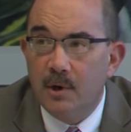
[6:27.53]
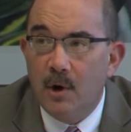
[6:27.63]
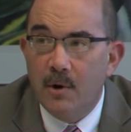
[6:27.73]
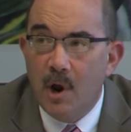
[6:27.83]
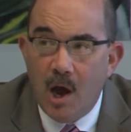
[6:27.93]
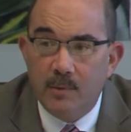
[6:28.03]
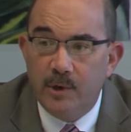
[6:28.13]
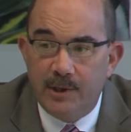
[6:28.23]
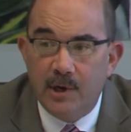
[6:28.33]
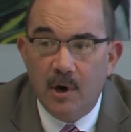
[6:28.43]
are not
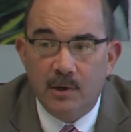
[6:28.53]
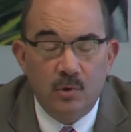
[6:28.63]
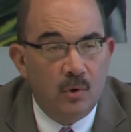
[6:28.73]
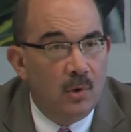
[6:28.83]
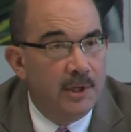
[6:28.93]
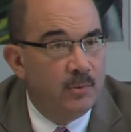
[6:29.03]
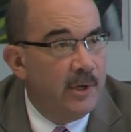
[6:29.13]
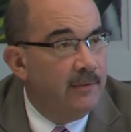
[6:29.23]
within our control as we